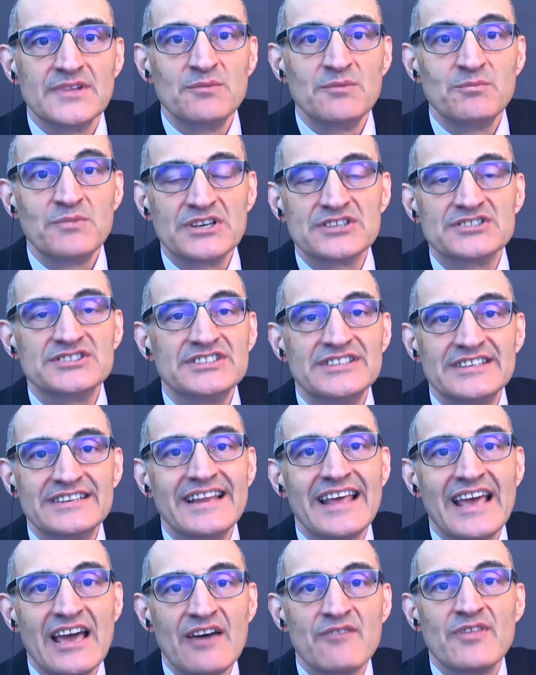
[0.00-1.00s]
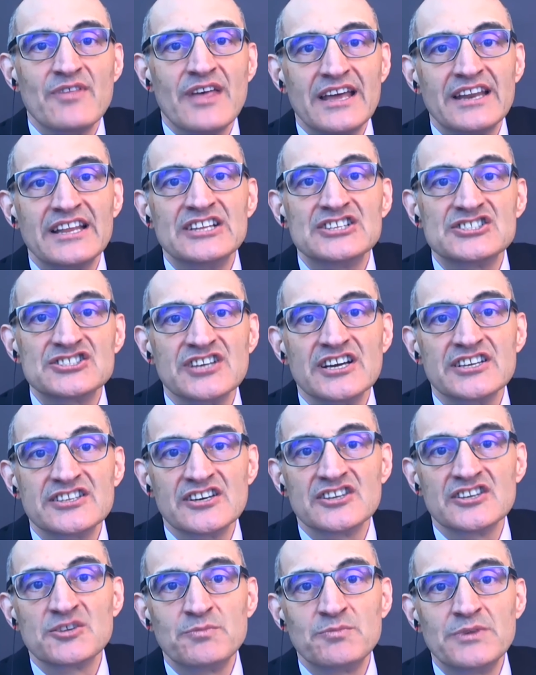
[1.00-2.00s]
because he didn't have that insight
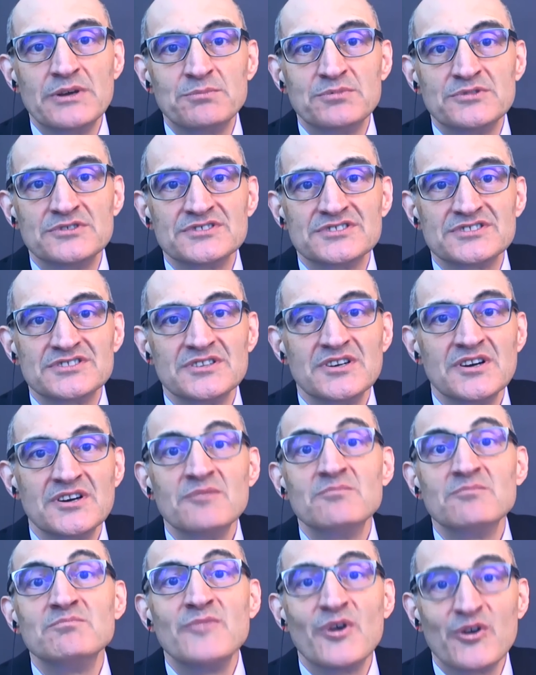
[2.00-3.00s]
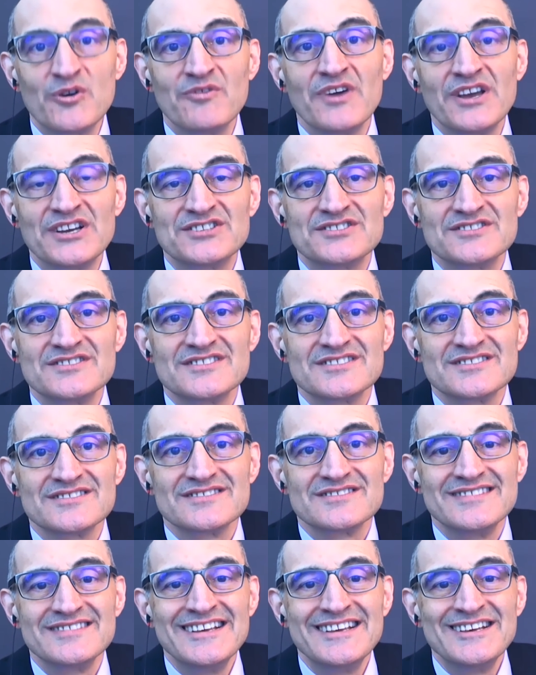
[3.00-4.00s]
to other people's motivations.
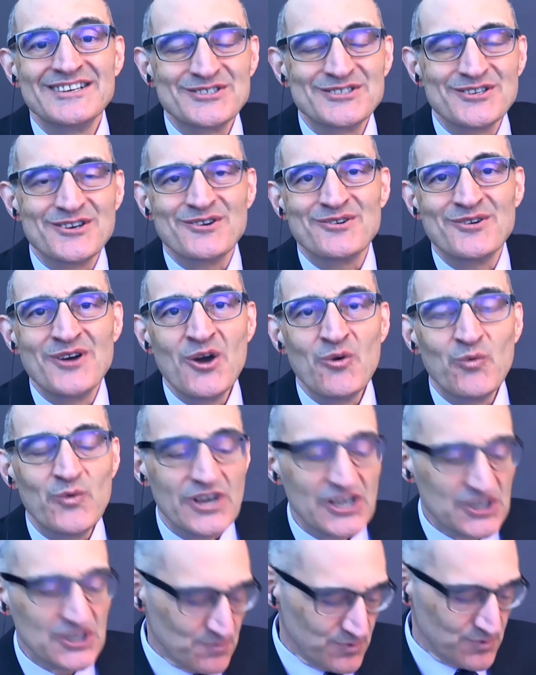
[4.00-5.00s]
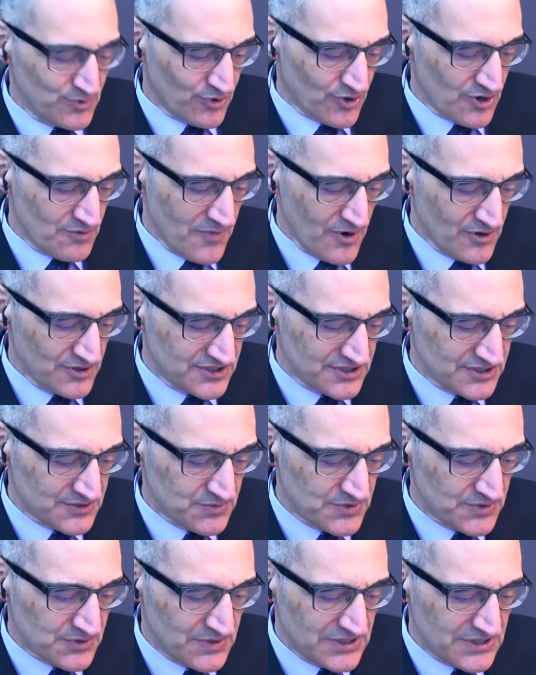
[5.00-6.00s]
So we explore emotions
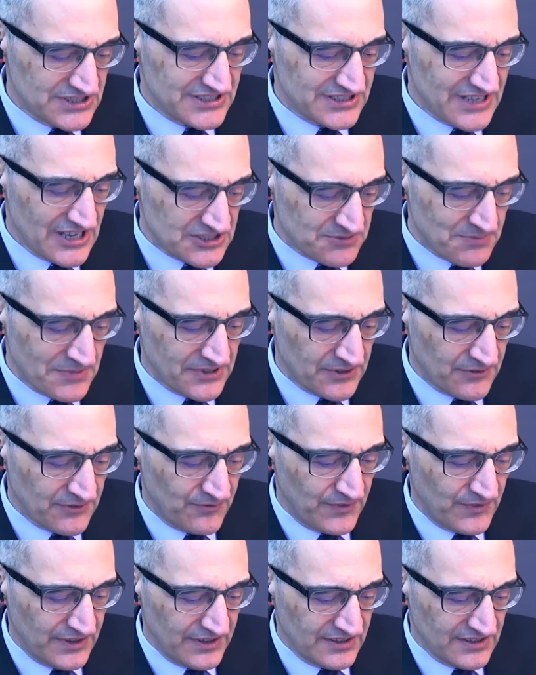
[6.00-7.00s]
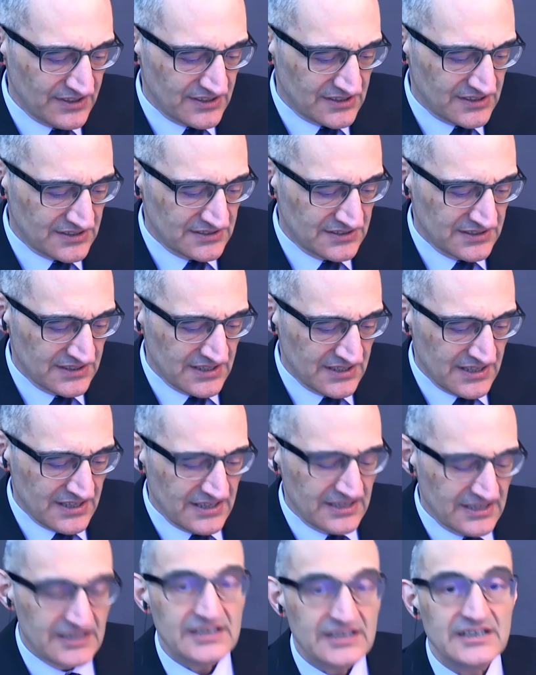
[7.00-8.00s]
with questions. How does it make it feel?
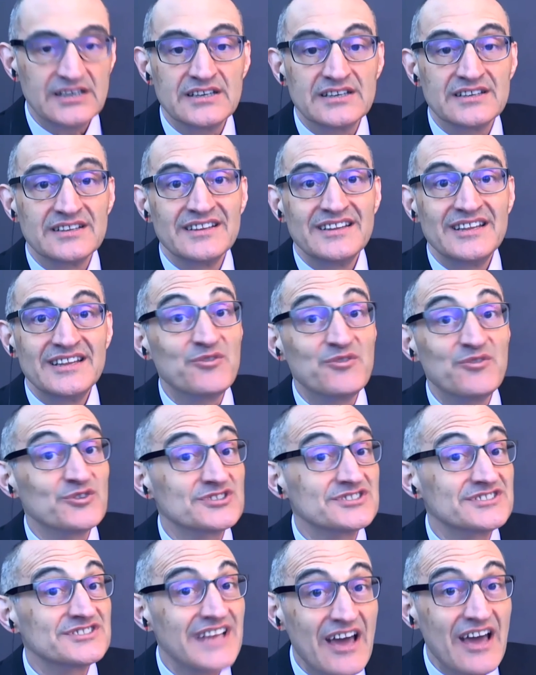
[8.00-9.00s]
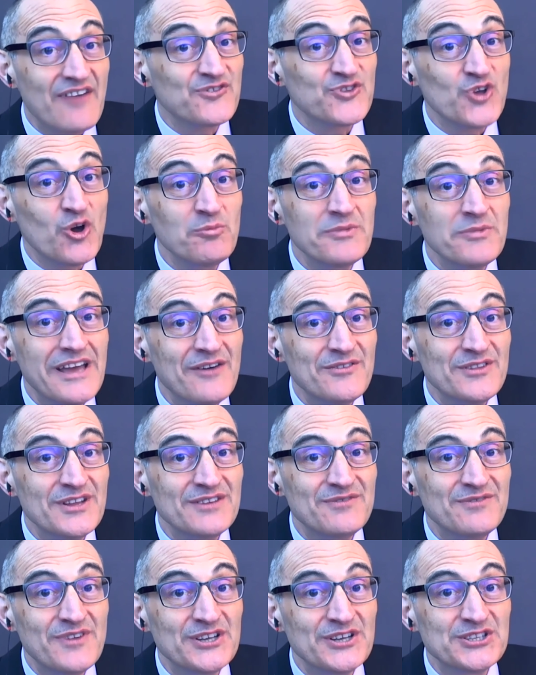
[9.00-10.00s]
If your staff told me how
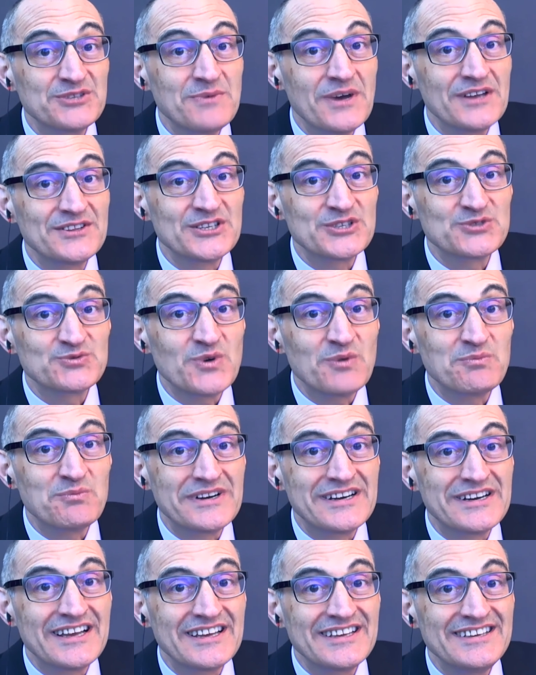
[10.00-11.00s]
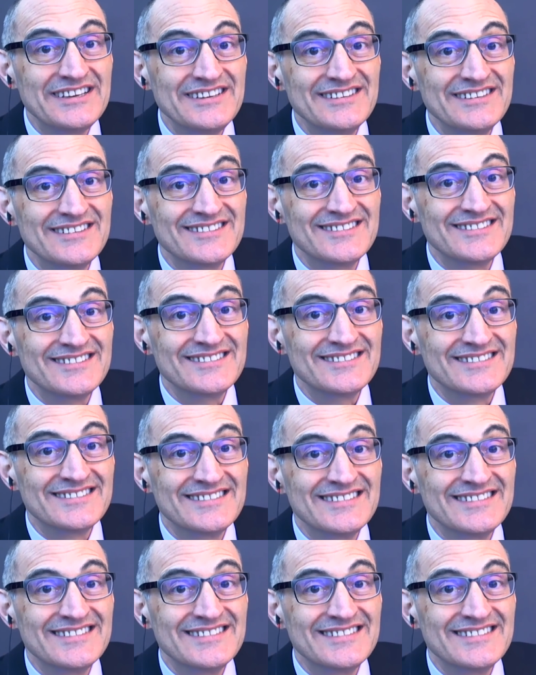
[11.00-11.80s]
they felt about this, what might I hear?